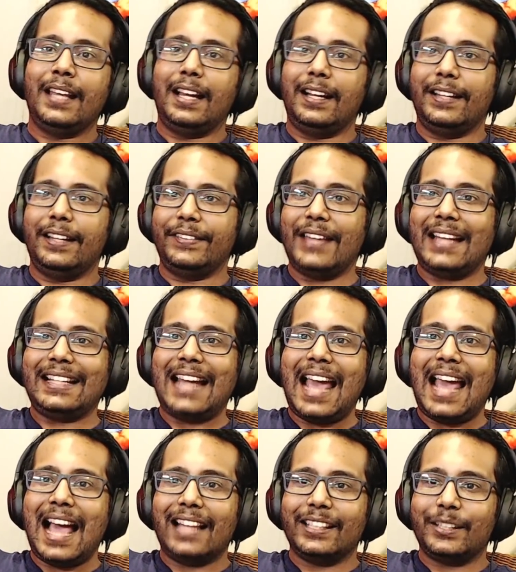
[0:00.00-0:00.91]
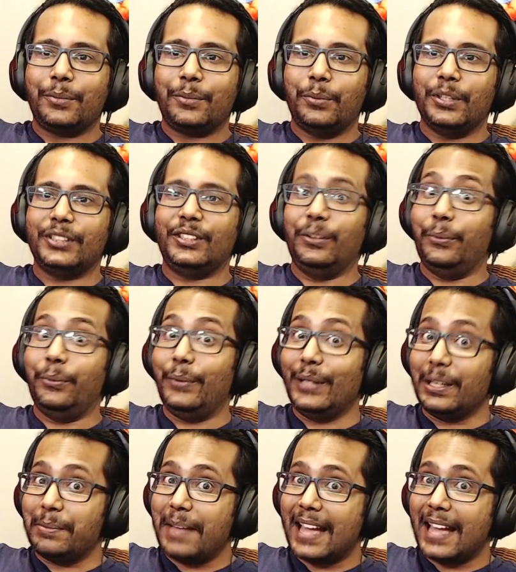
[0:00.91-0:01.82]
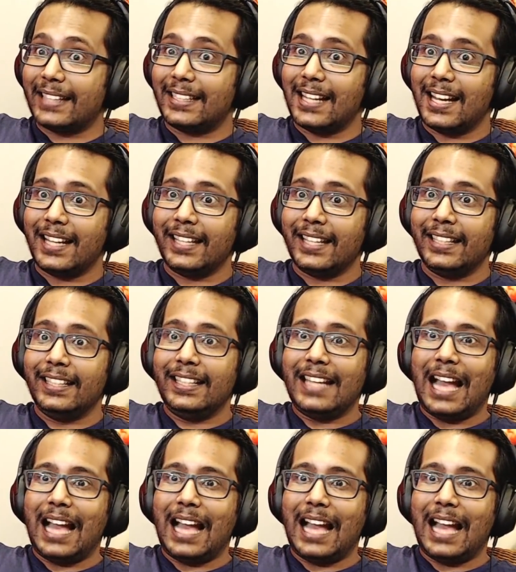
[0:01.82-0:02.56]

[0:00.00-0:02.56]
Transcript: that Alec was the real bad guy.